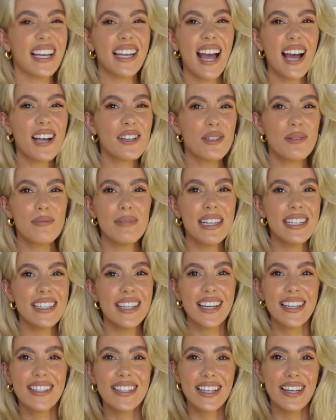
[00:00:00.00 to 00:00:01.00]
casual
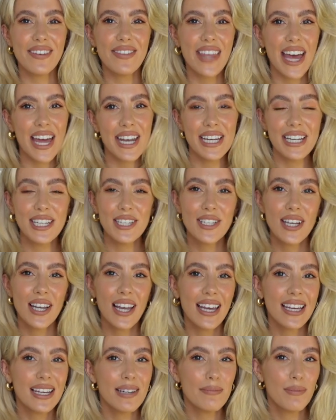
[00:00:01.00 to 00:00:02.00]
meetings that are then into
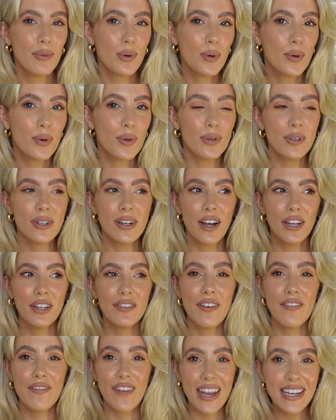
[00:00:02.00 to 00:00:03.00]
like more kind
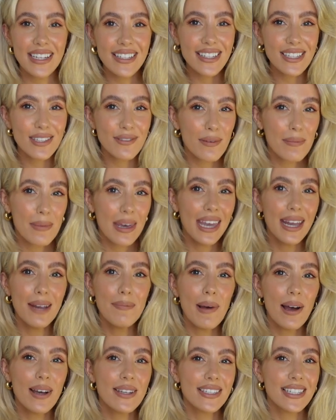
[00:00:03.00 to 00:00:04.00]
of events for me
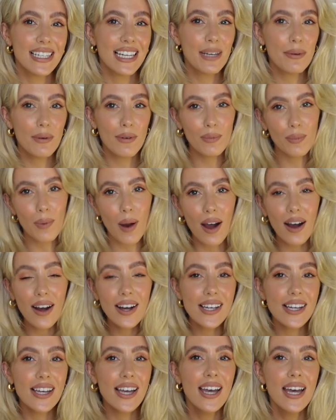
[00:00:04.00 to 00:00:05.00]
personally with
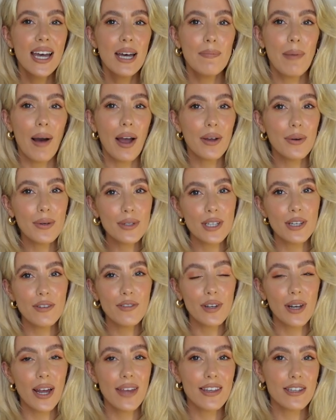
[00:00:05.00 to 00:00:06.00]
work. But I also
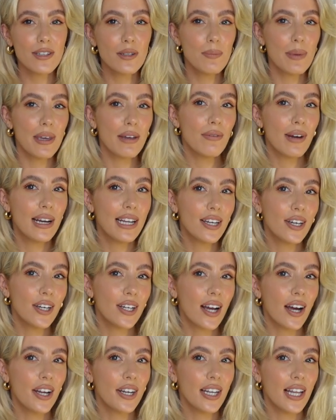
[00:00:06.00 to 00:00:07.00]
feel like this would be a really
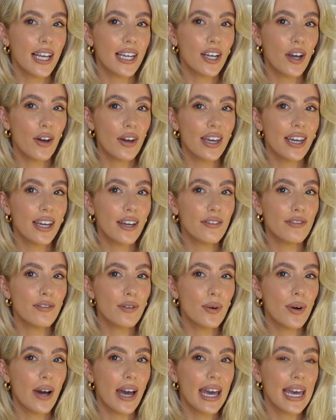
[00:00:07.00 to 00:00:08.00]
good kind of like going
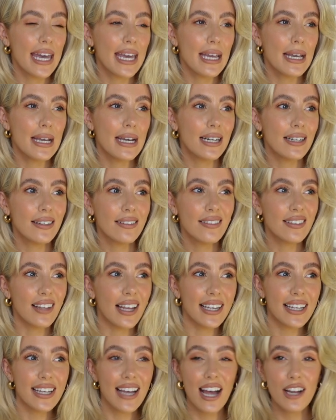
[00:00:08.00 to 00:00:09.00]
for a
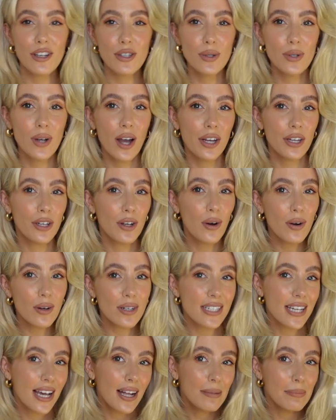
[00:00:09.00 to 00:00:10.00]
like casual kind of
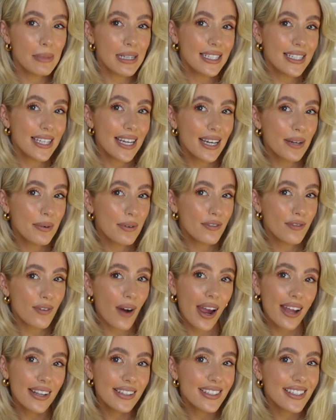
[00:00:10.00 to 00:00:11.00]
cocktail meeting with
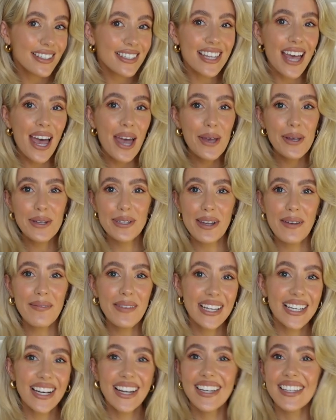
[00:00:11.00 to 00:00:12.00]
friends,
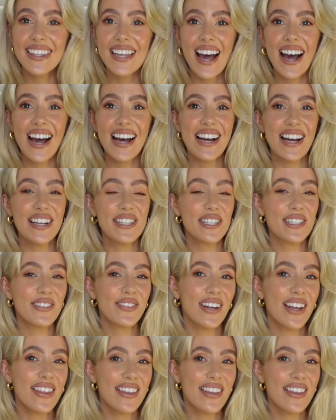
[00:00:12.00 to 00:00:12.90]
something like that. I just feel